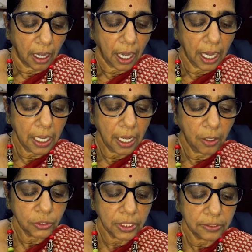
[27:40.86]
All
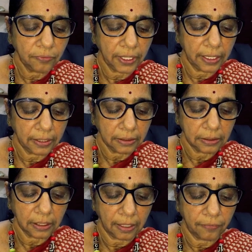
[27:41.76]
houses were
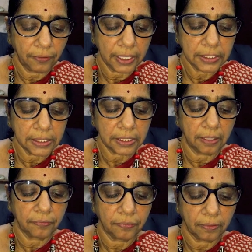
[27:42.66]
the faces
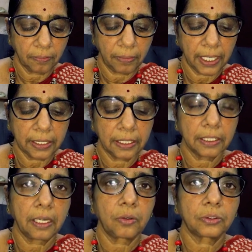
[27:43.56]
of
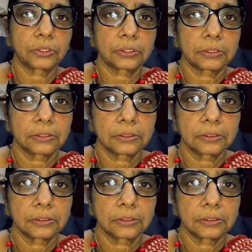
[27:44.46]
battlegrounds.